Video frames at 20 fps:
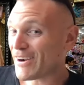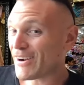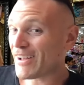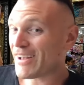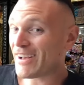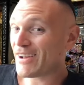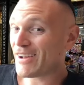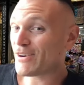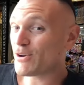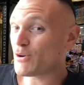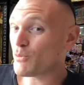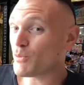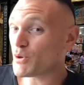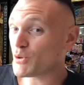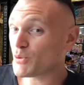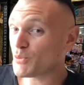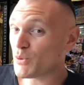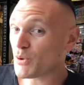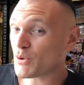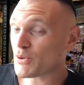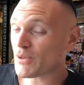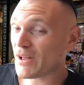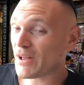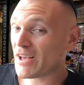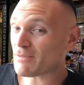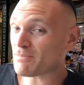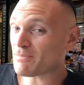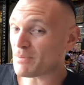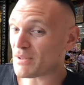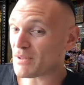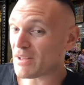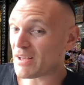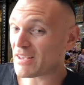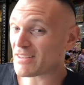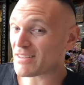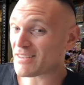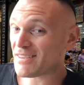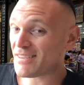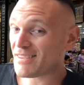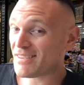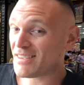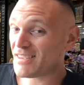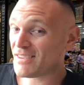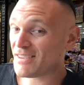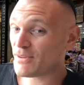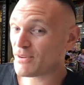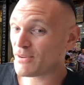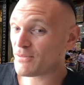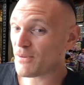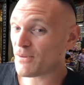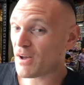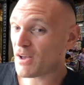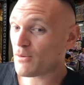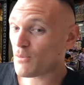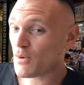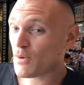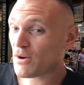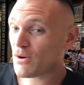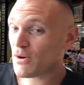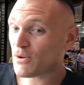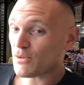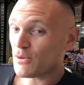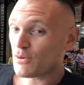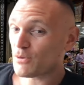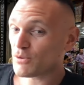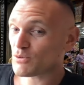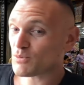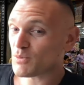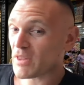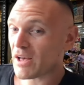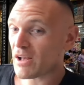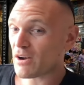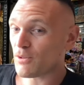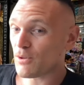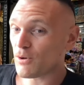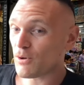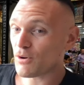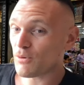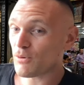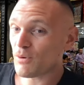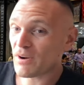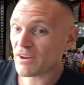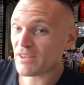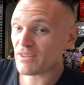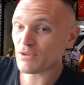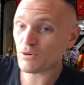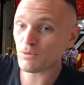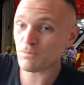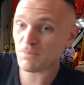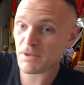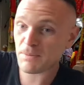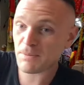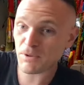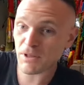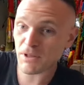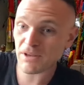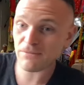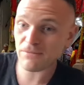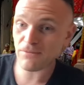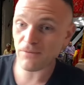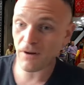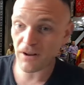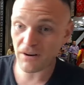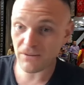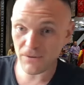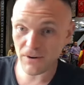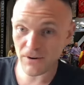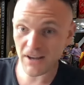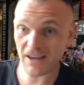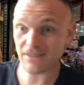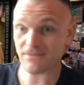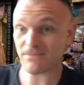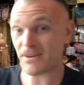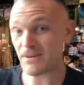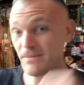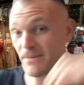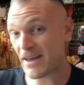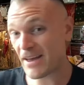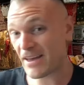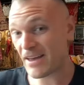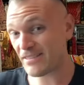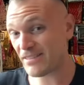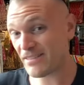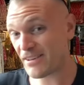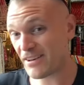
all right, I don't know what you look like, but like, even if I wear clothes without a logo on it, dude, people ain't fucking forgetting me, man.